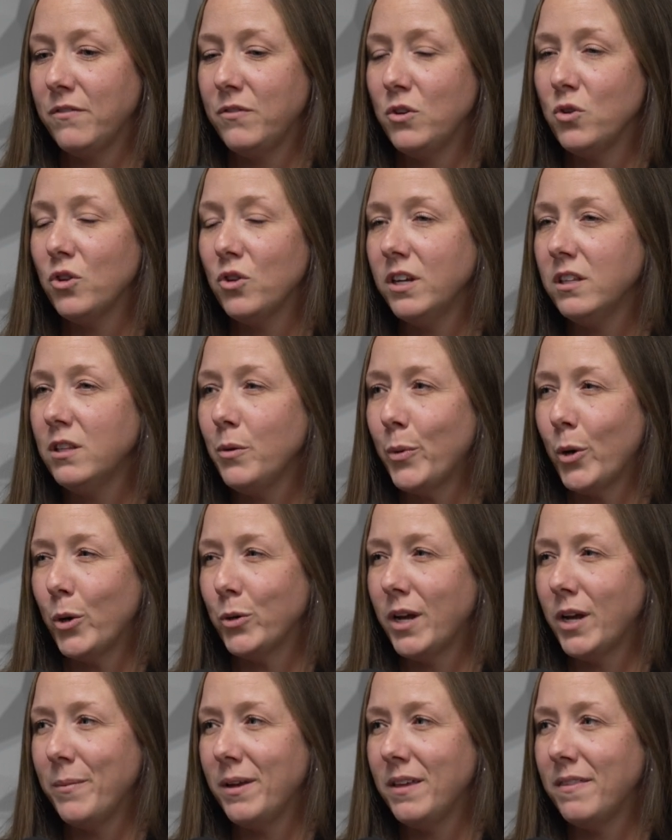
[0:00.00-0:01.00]
If you look at the
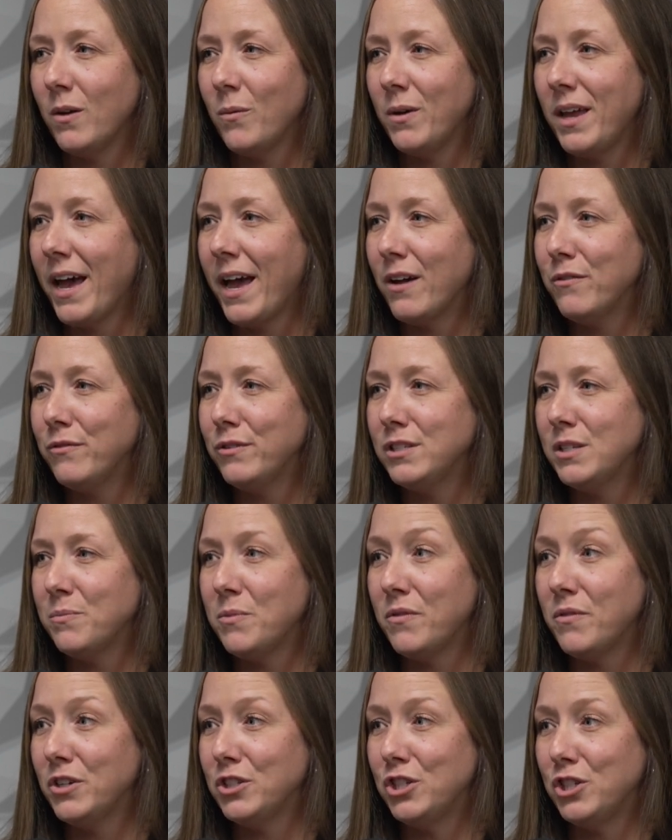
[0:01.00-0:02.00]
programming that we have for some
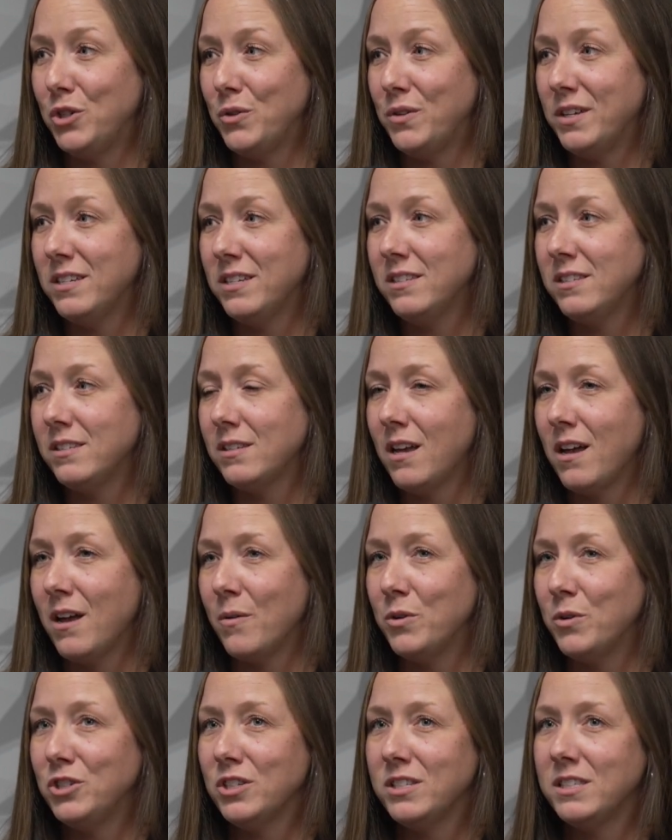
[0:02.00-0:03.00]
of our students,
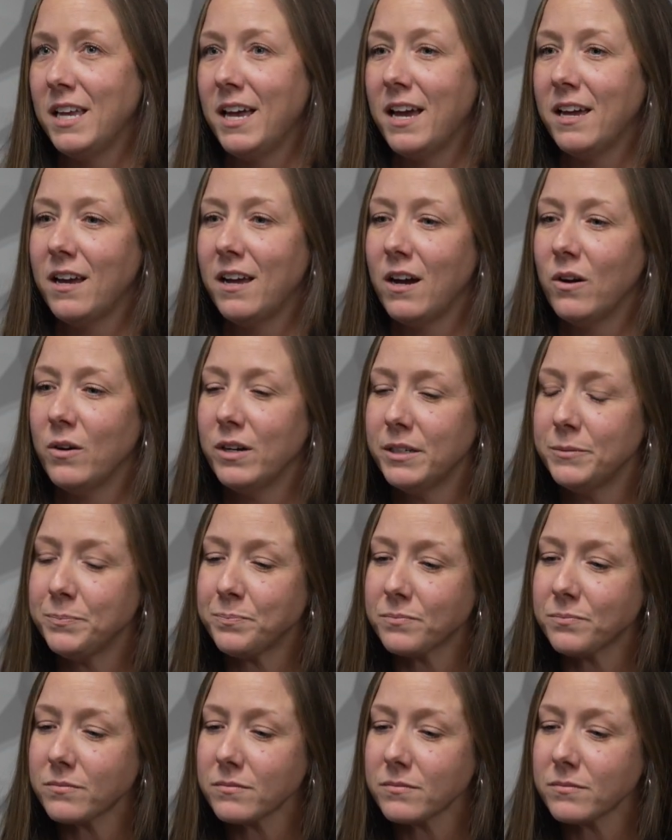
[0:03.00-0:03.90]
we just had our